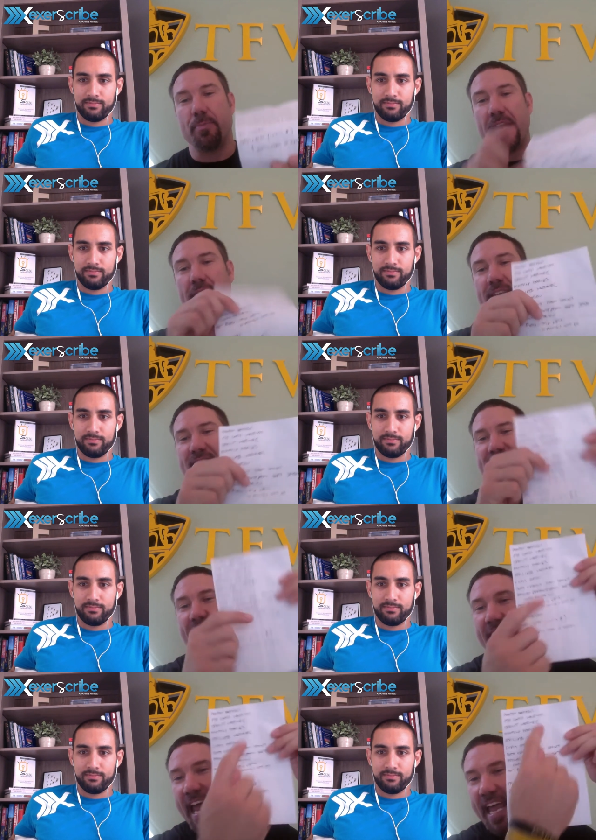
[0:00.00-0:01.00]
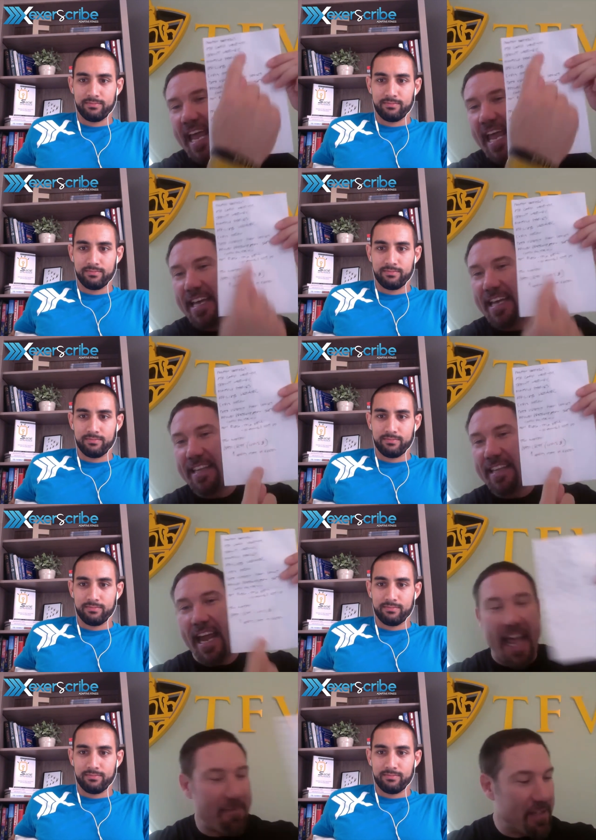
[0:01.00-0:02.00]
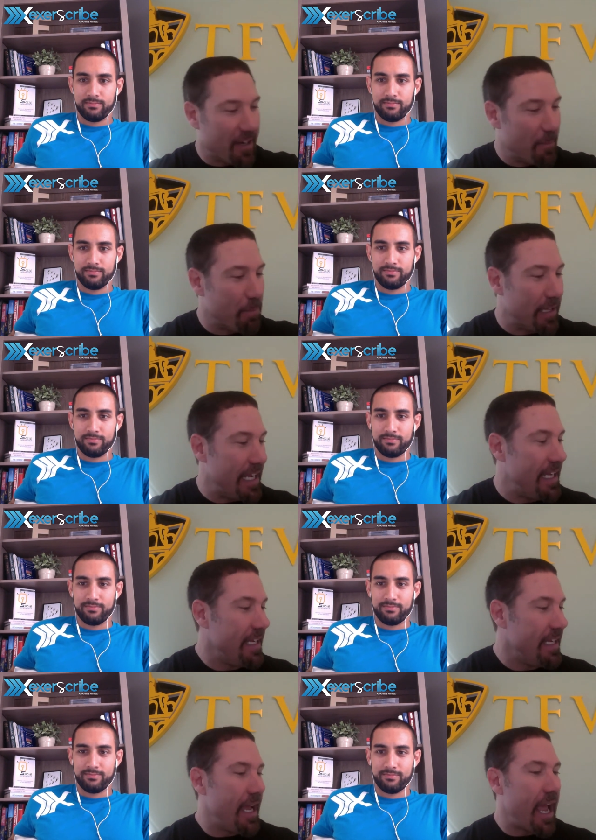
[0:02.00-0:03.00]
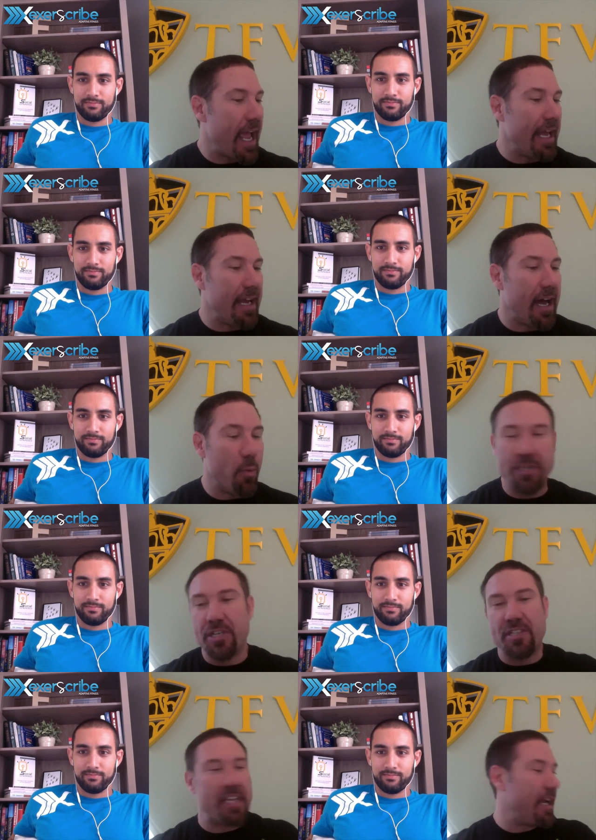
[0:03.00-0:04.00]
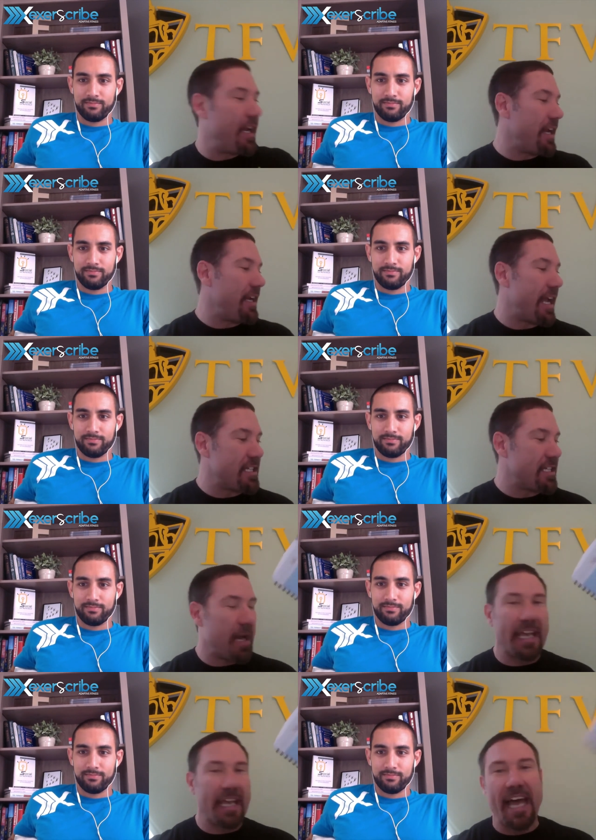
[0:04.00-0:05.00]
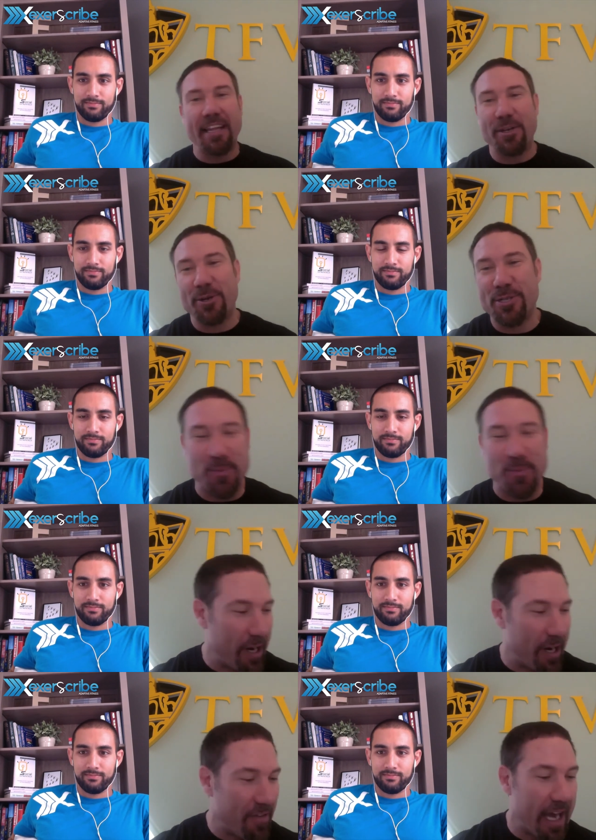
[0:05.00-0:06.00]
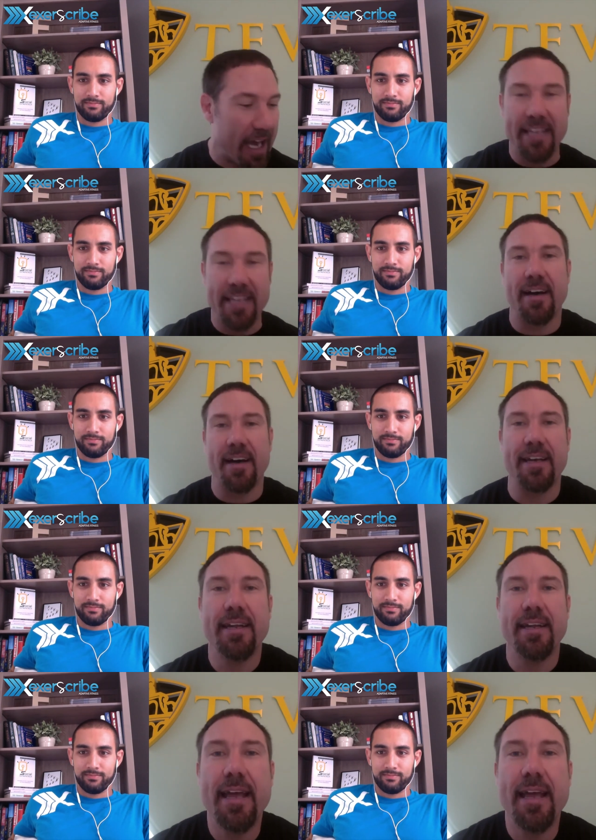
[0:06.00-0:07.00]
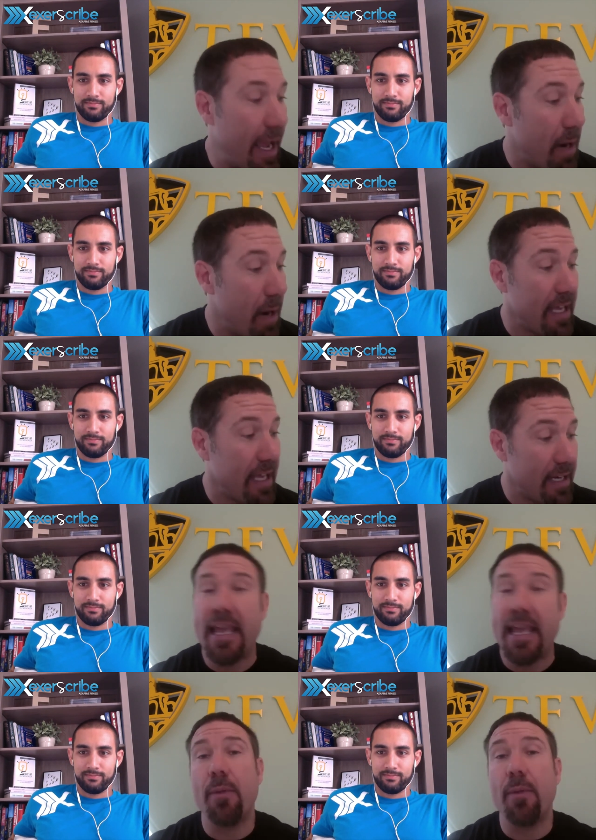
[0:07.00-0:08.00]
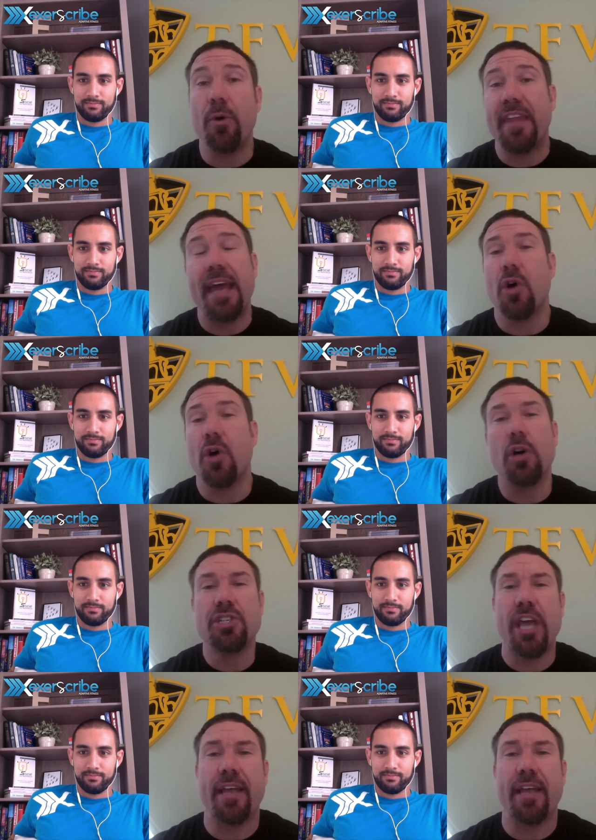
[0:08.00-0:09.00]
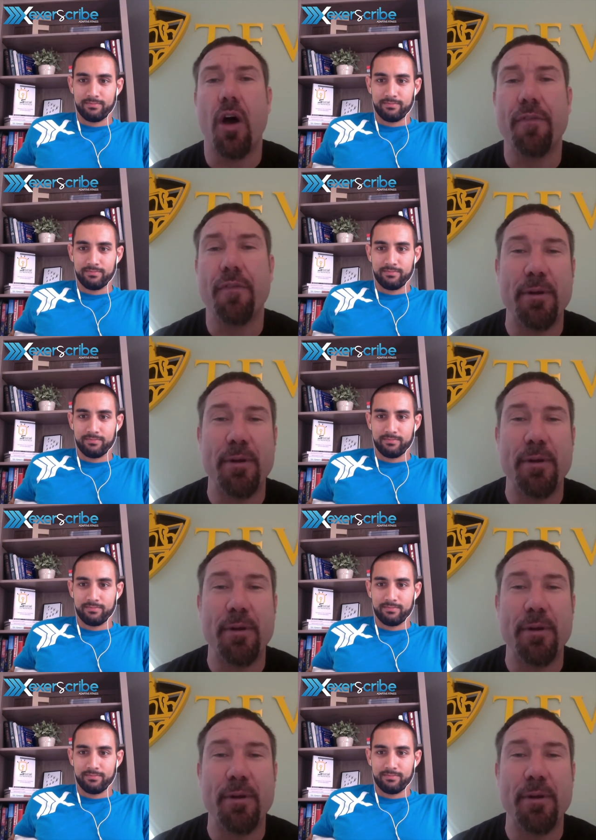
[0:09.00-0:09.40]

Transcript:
Speaker 1: my list today that I have to complete, and uh, which is sitting right next to my calendars and what I've got to get done. And by the end of the day, when that is all checked off, I'm